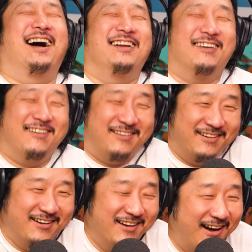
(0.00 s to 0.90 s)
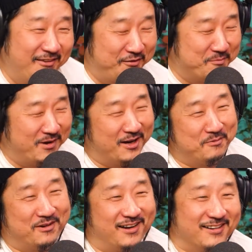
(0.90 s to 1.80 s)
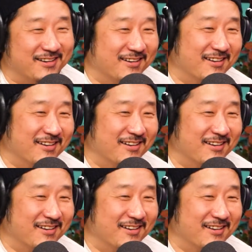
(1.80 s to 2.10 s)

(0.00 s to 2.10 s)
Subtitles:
I know. I feel bad about it.